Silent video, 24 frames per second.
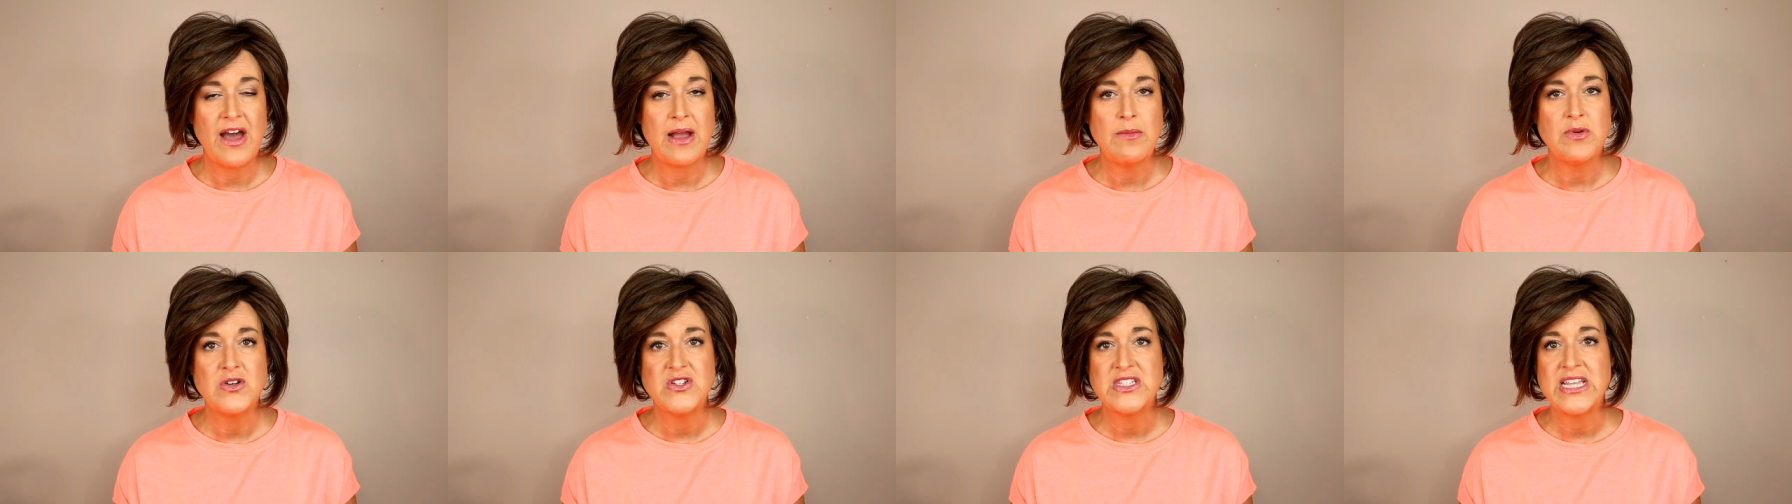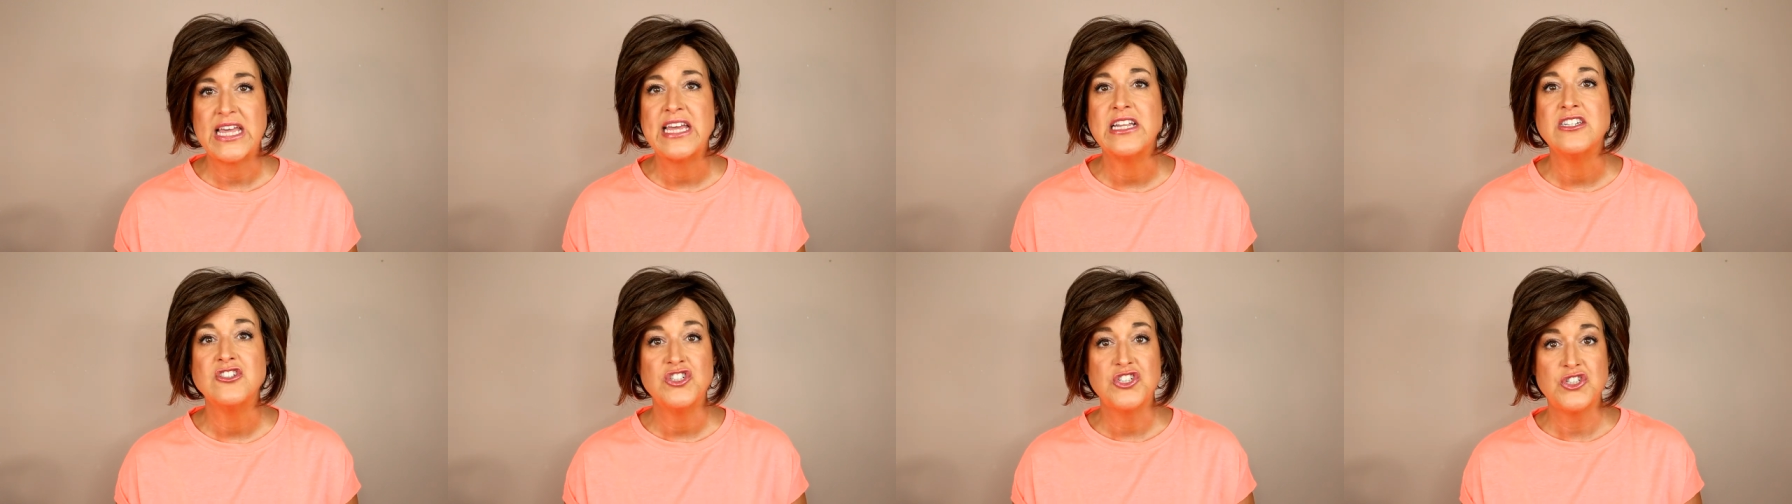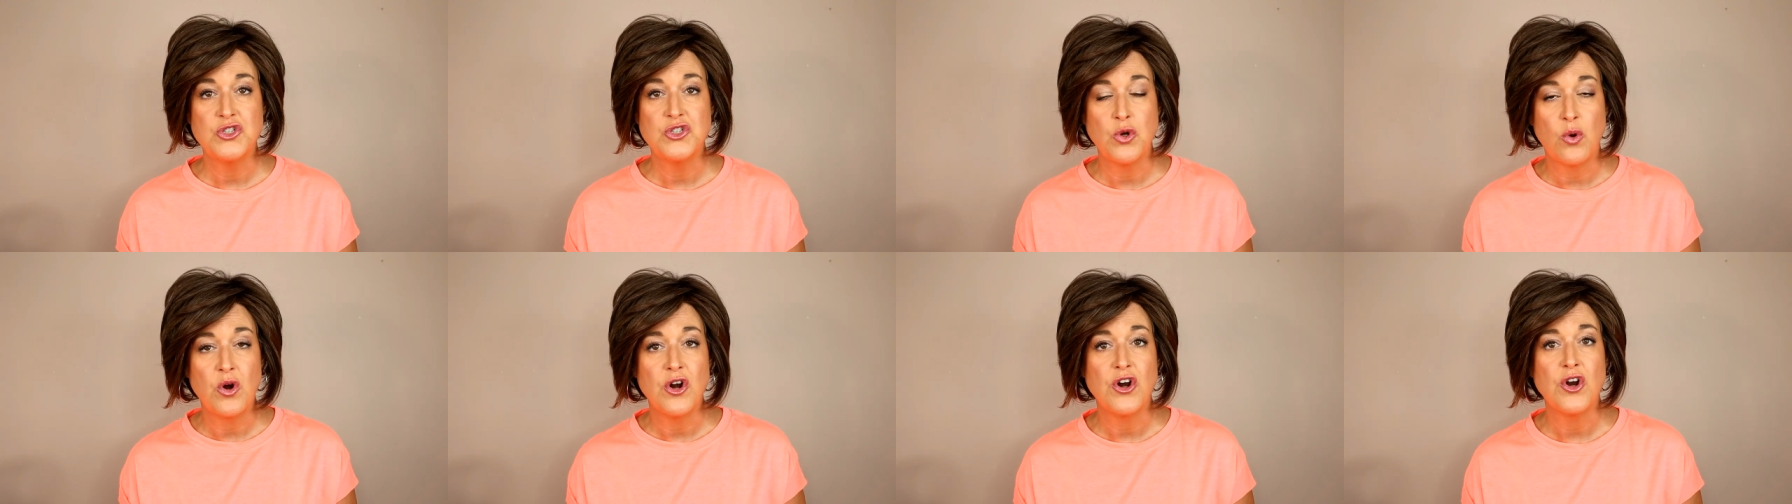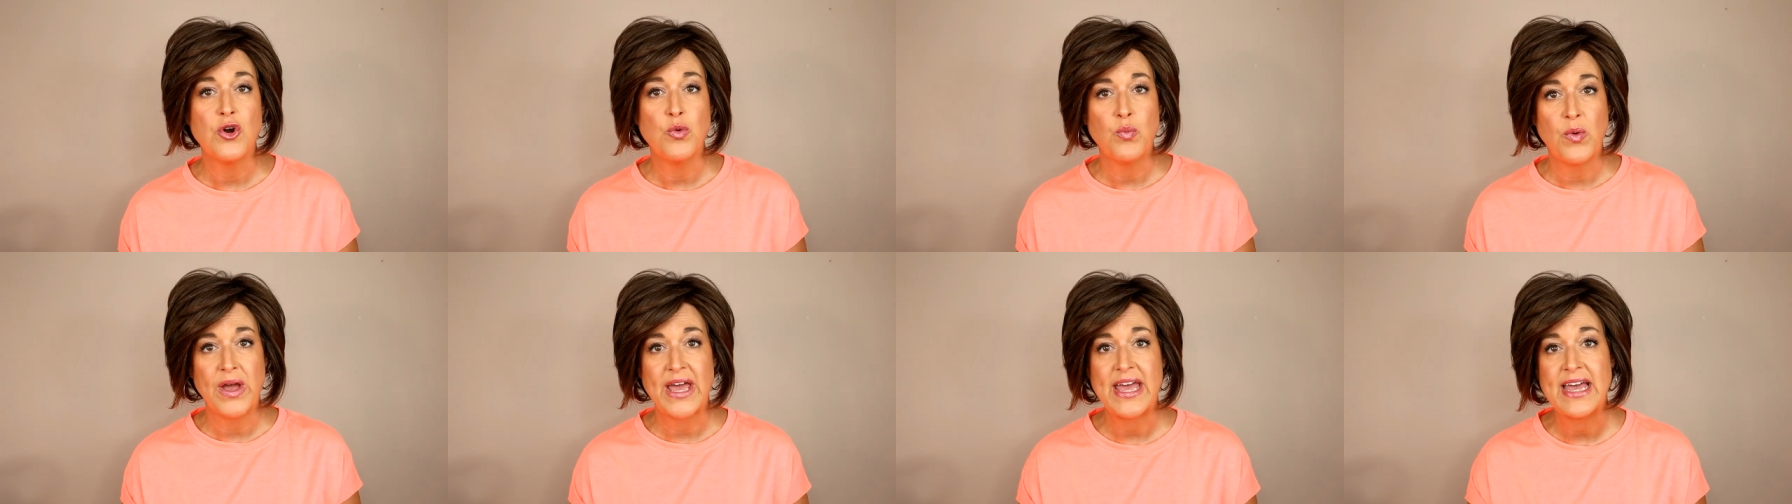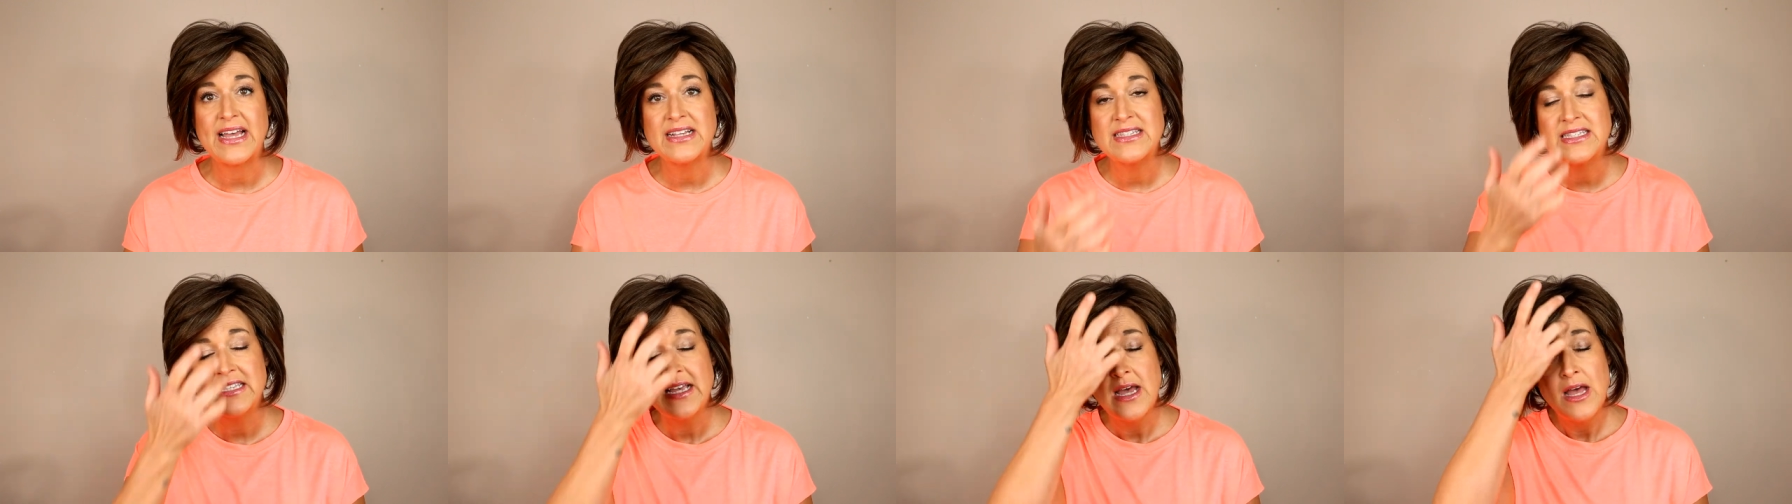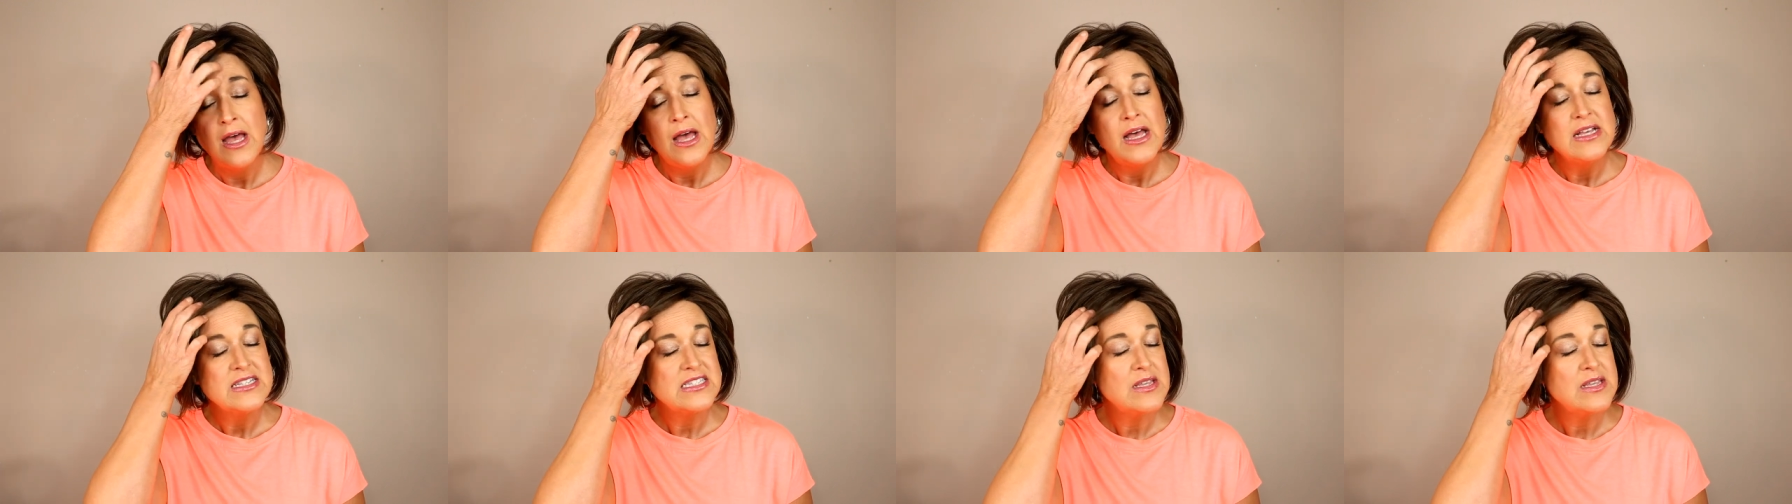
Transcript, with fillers: fibers in shorter wigs.